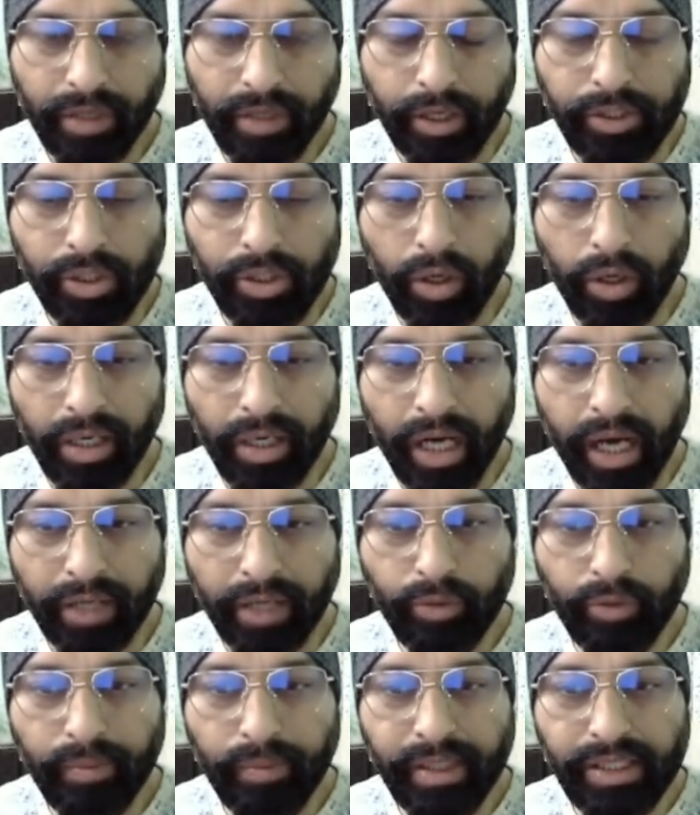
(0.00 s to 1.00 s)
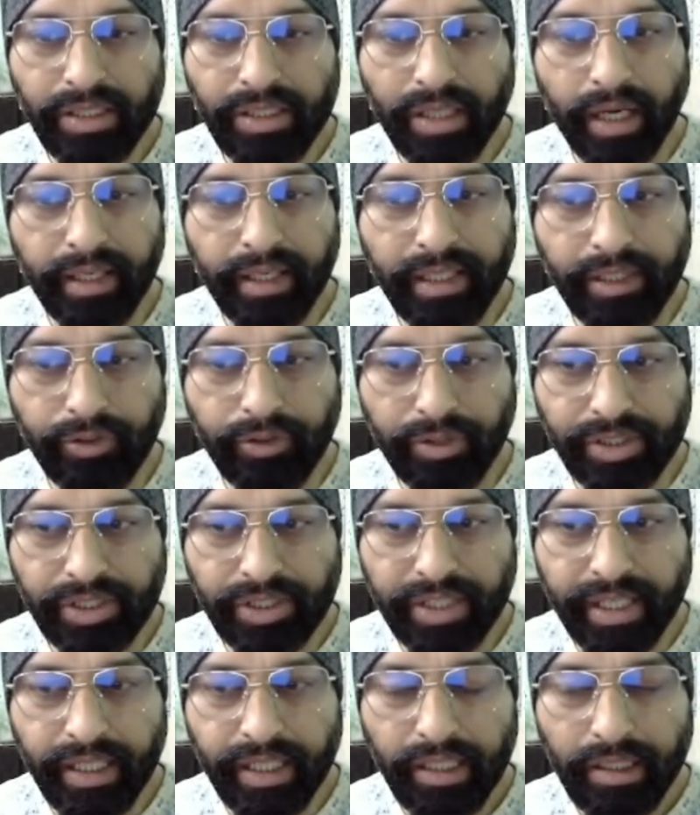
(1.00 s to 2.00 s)
Your arguments are
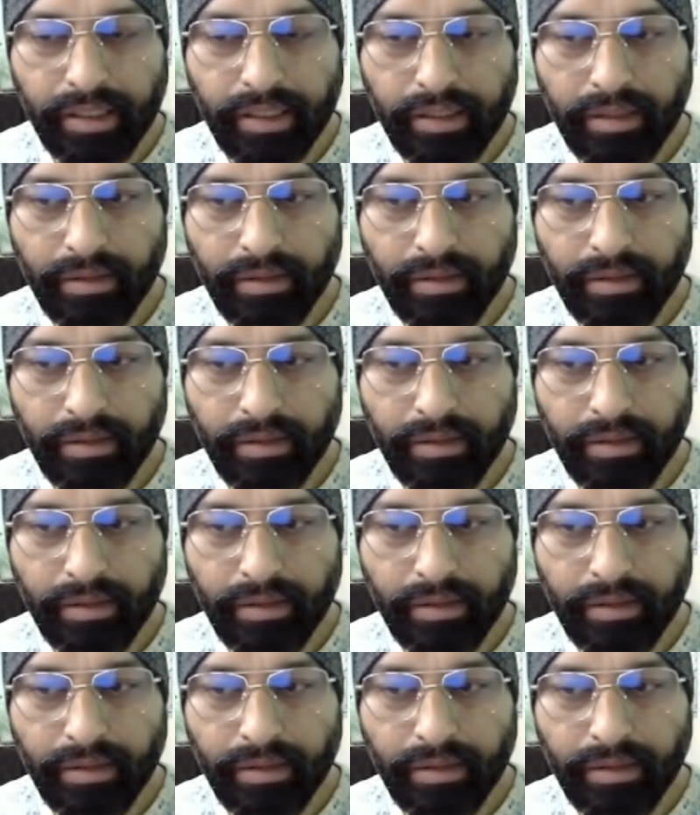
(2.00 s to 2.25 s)
interesting,